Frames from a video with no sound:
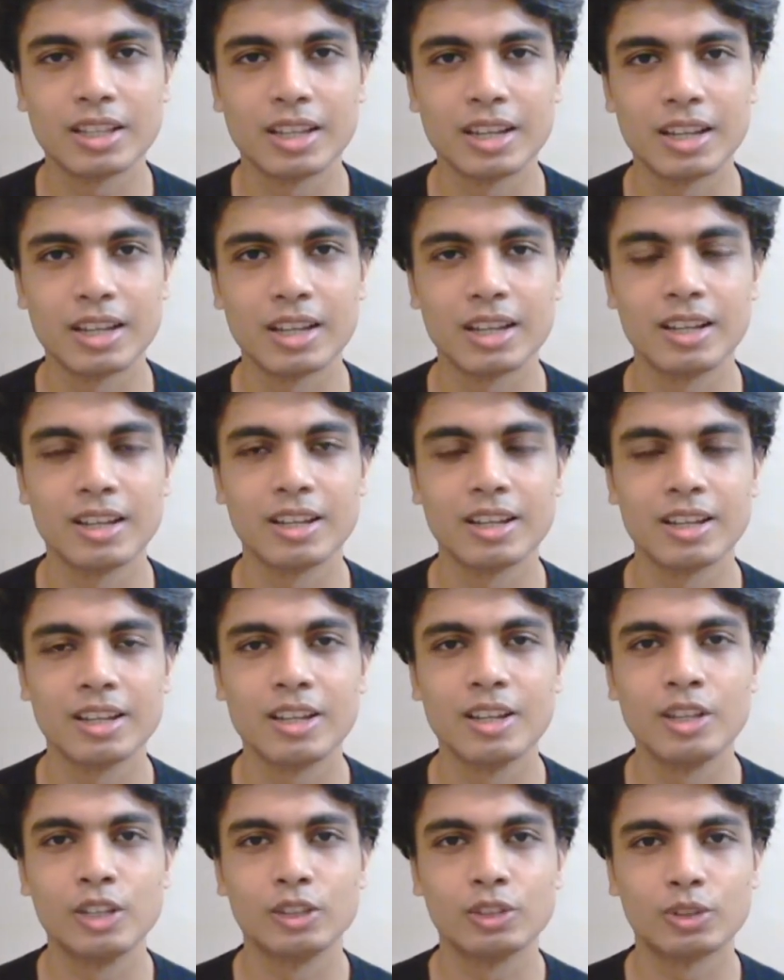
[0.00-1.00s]
And
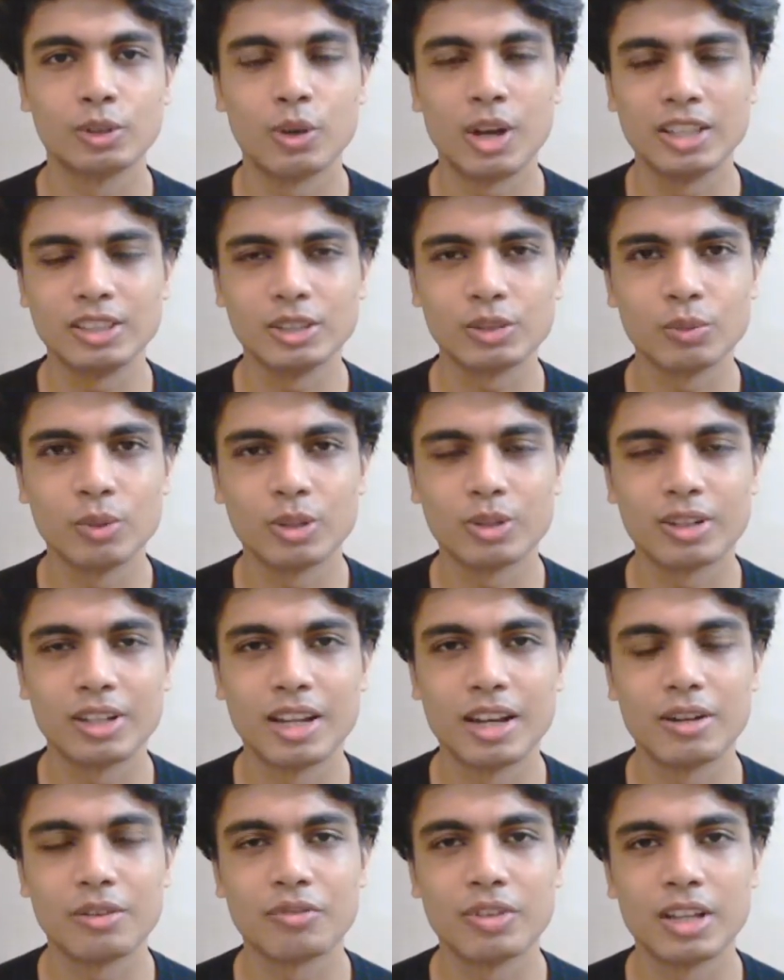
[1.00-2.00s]
so I just want to
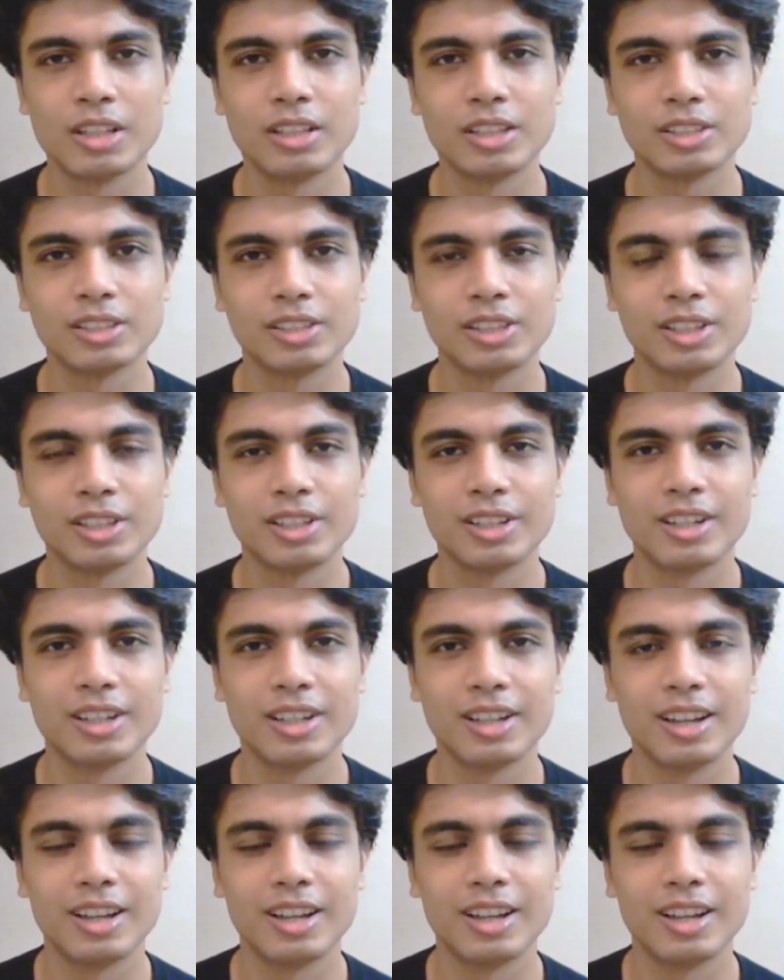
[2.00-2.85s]
clarify this here,